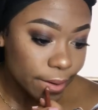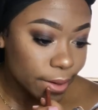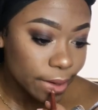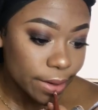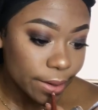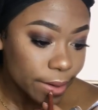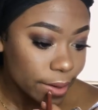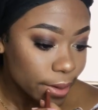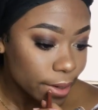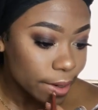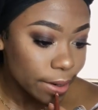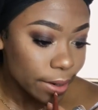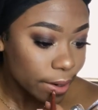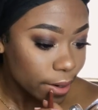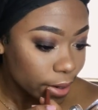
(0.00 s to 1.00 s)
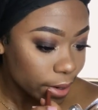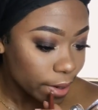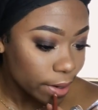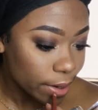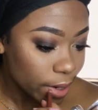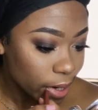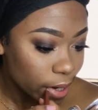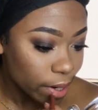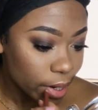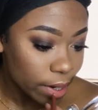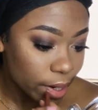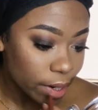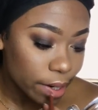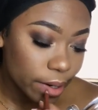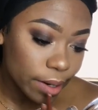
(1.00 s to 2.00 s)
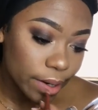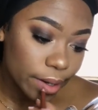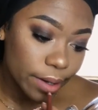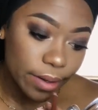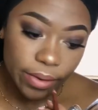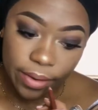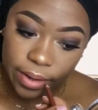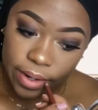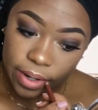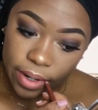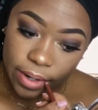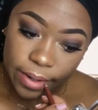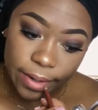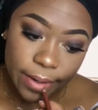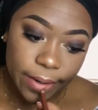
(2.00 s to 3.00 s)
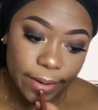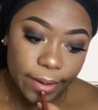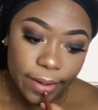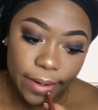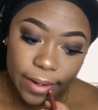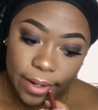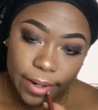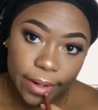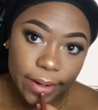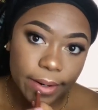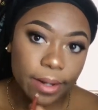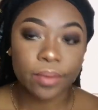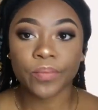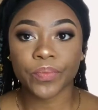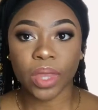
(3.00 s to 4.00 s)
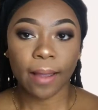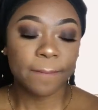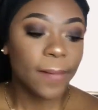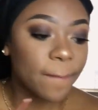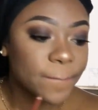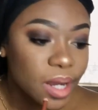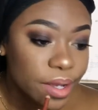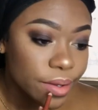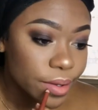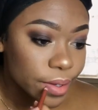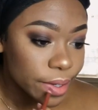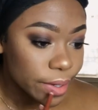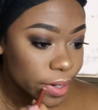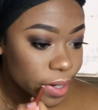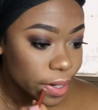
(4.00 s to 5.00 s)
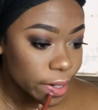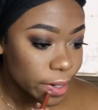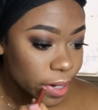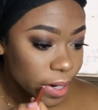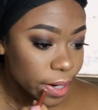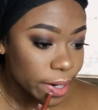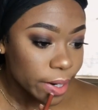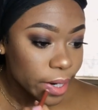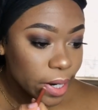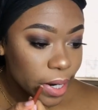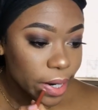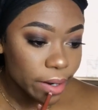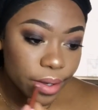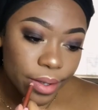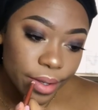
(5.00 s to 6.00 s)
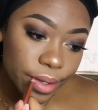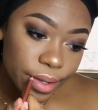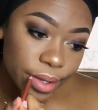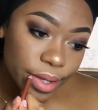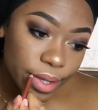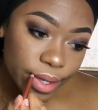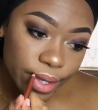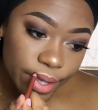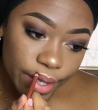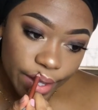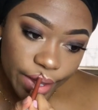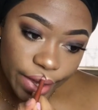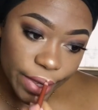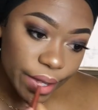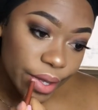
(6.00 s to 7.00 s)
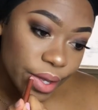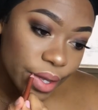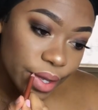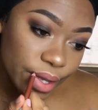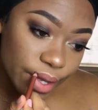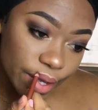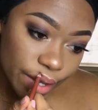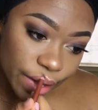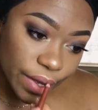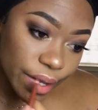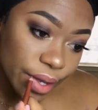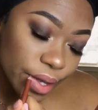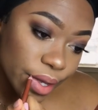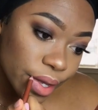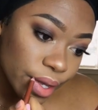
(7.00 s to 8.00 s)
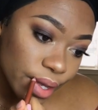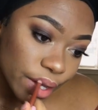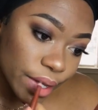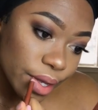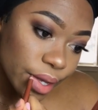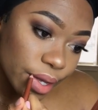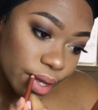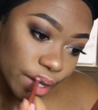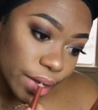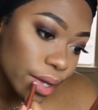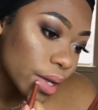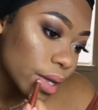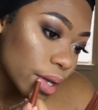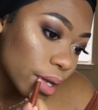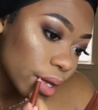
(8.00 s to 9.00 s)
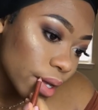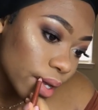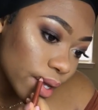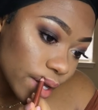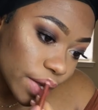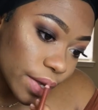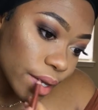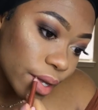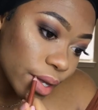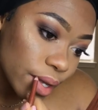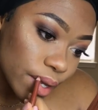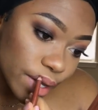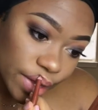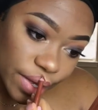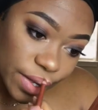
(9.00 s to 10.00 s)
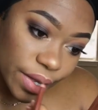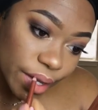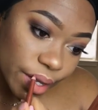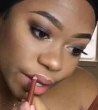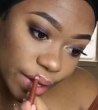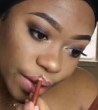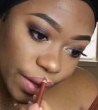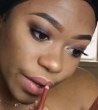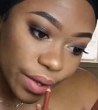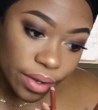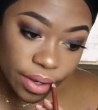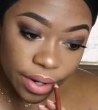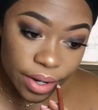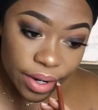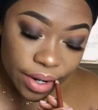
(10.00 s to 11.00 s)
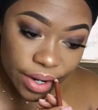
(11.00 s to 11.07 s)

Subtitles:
If you can find like a neutral lip or like a brown lip, it'll definitely complete the look. So that's what I'm doing, just lining up my lip, you know, making sure everything is looking nice.